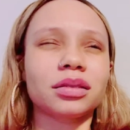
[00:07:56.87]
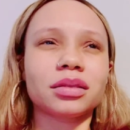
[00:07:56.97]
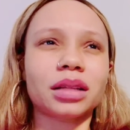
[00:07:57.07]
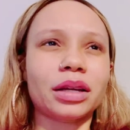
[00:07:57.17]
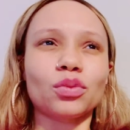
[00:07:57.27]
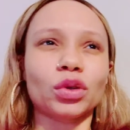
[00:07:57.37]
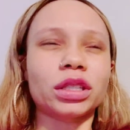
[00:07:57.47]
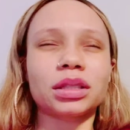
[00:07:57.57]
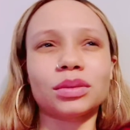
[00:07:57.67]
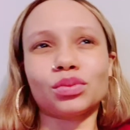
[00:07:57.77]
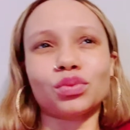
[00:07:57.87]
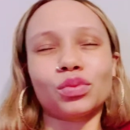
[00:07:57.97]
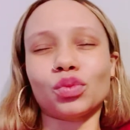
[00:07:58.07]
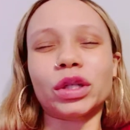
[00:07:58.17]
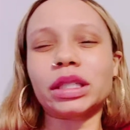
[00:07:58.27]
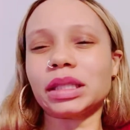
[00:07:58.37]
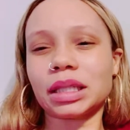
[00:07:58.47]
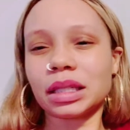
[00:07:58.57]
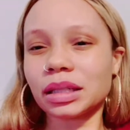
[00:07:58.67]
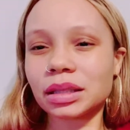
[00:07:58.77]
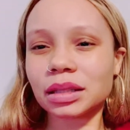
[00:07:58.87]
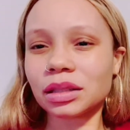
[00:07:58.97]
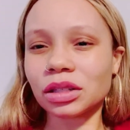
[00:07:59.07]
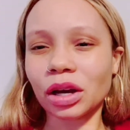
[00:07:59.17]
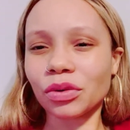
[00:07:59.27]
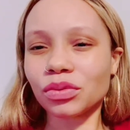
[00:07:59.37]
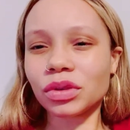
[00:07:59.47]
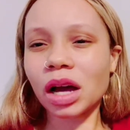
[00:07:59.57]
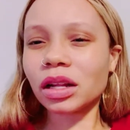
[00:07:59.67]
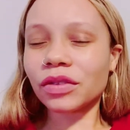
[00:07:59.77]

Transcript: like, what is, what is this? You know, y'all